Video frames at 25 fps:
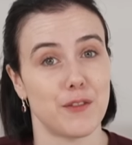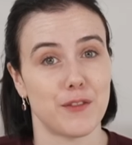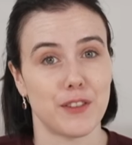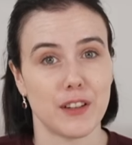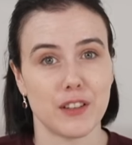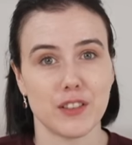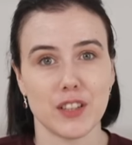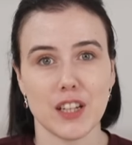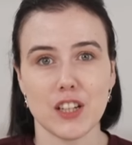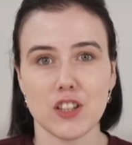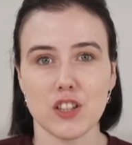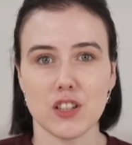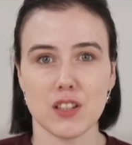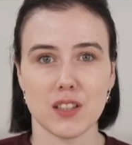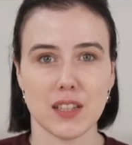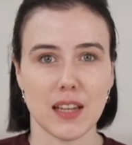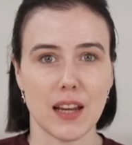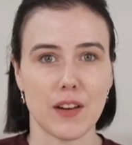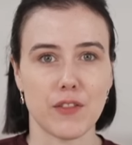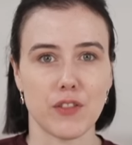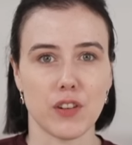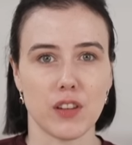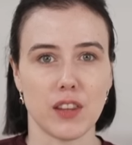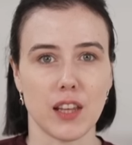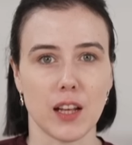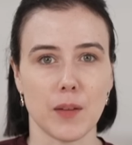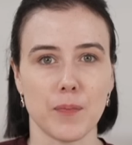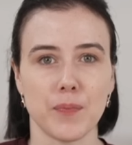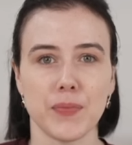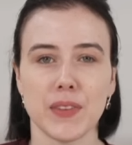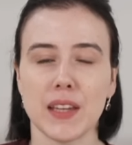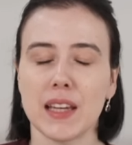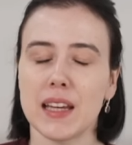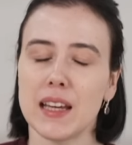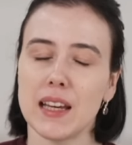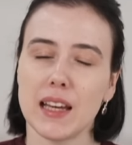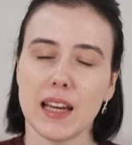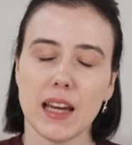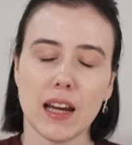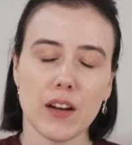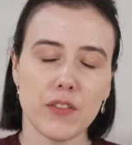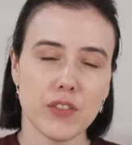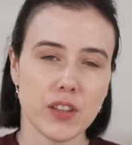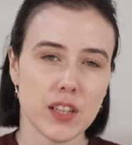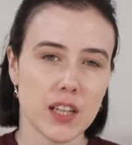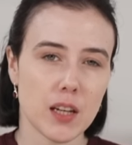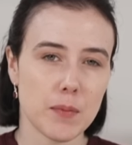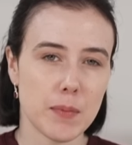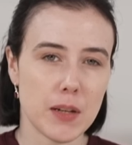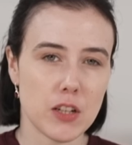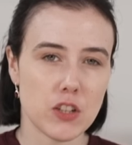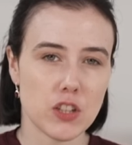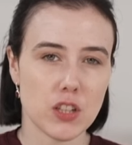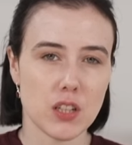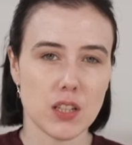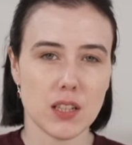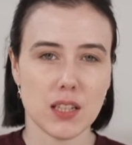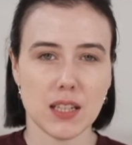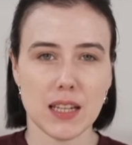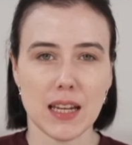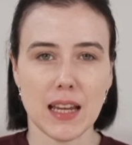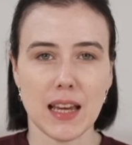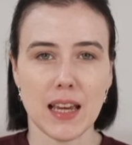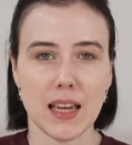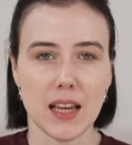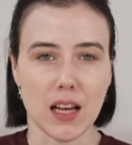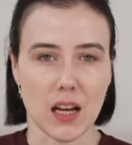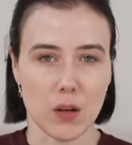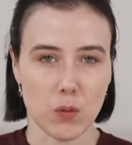And foundations are everything. Everything I mentioned today,